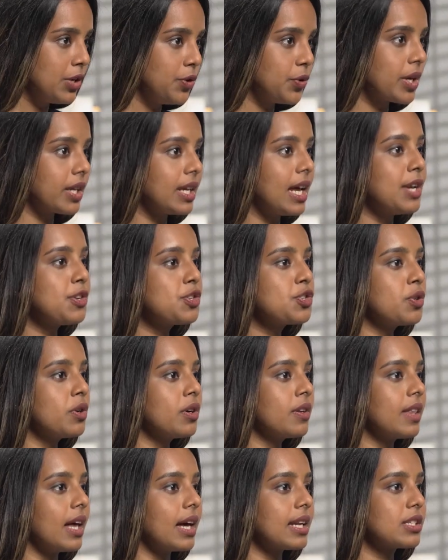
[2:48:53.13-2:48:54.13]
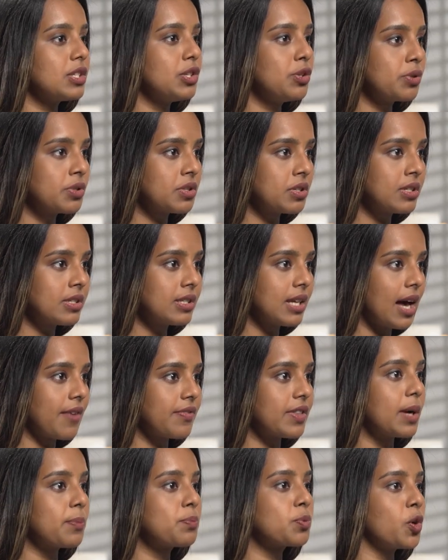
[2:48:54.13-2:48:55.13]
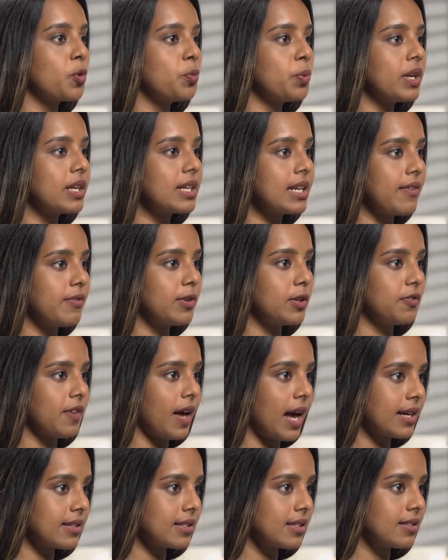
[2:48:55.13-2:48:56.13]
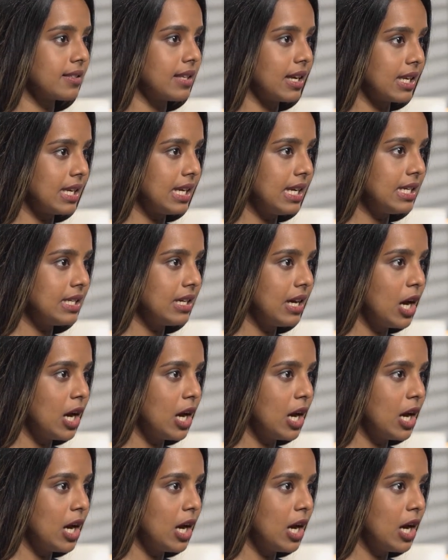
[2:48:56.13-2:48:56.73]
you can ensure that users have the appropriate level of access they need